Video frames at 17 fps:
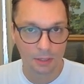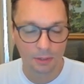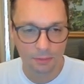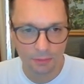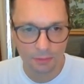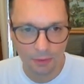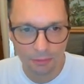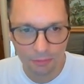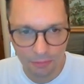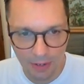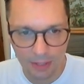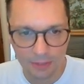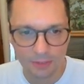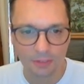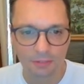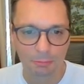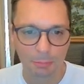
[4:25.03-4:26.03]
of
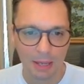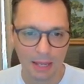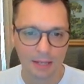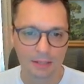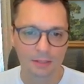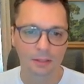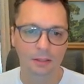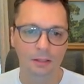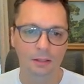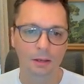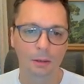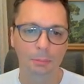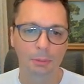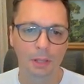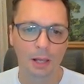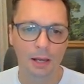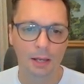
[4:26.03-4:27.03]
paint
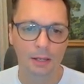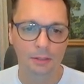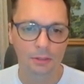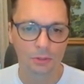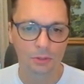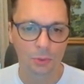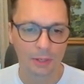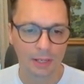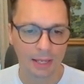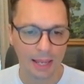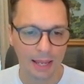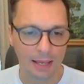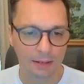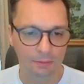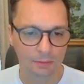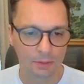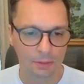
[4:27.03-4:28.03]
applied to a
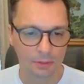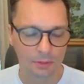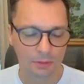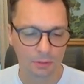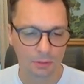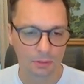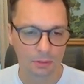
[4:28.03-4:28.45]
canvas.